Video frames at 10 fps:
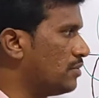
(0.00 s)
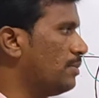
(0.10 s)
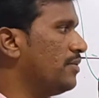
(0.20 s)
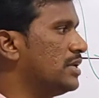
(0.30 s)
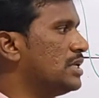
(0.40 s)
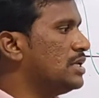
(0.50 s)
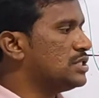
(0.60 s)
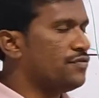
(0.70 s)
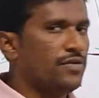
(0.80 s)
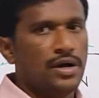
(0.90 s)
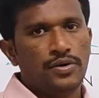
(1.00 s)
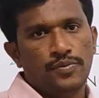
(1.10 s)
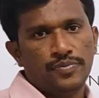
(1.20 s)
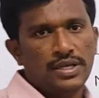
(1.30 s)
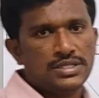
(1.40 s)
that it will be very easy for
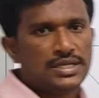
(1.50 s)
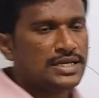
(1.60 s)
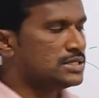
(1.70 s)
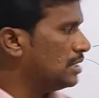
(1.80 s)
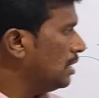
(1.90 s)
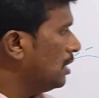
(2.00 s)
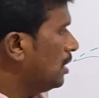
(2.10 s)
you. Is it, guys?